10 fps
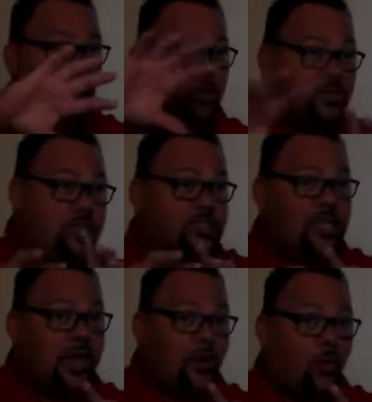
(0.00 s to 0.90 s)
once it gets
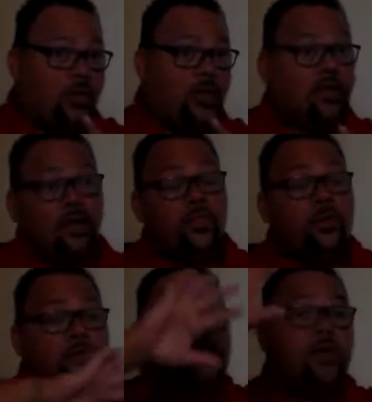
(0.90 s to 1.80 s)
to that organ,
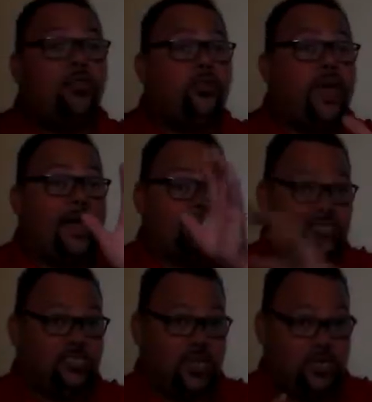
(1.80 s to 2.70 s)
there's another gas
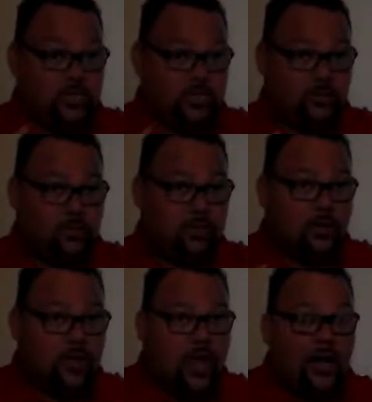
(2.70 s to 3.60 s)
exchange.
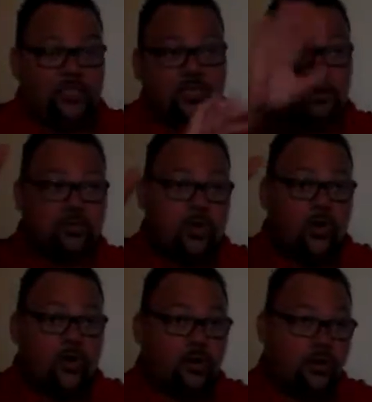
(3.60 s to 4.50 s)
Oxygen goes
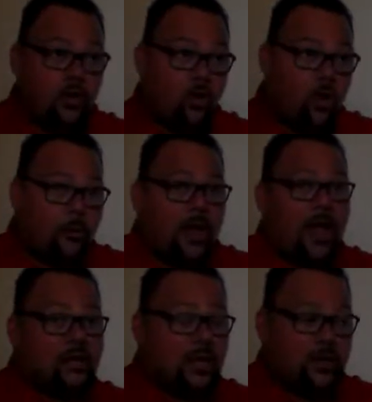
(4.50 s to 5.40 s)
on, carbon
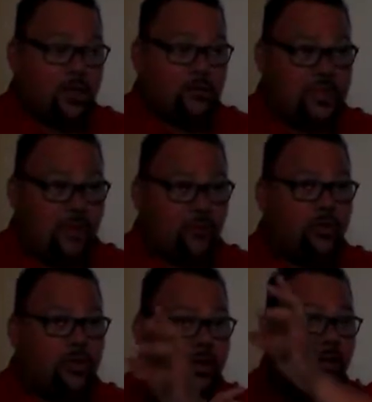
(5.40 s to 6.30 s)
dioxide comes out.
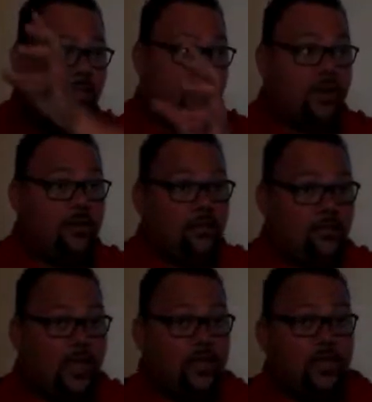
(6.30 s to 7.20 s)
And then
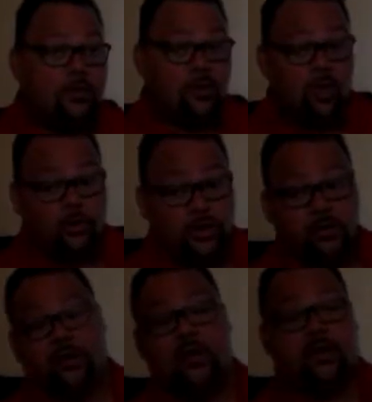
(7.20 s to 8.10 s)
that hemoglobin